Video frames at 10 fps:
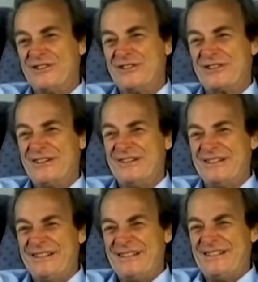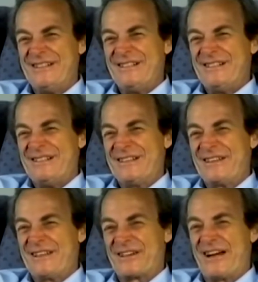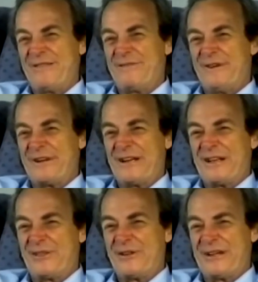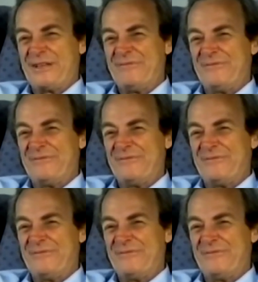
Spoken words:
you know. It's kind of fun, and I thought